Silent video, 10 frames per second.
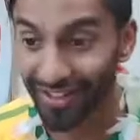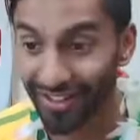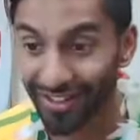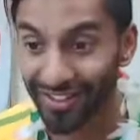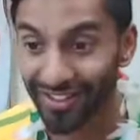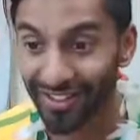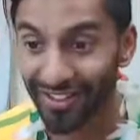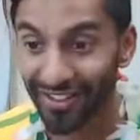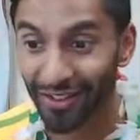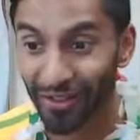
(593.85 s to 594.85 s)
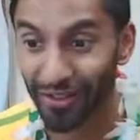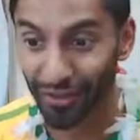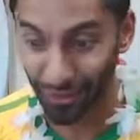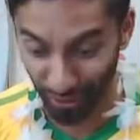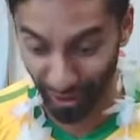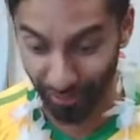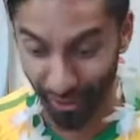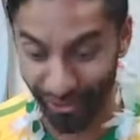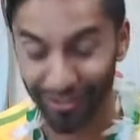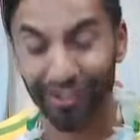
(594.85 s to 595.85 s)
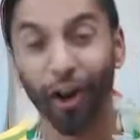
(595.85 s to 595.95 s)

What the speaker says: is good I might.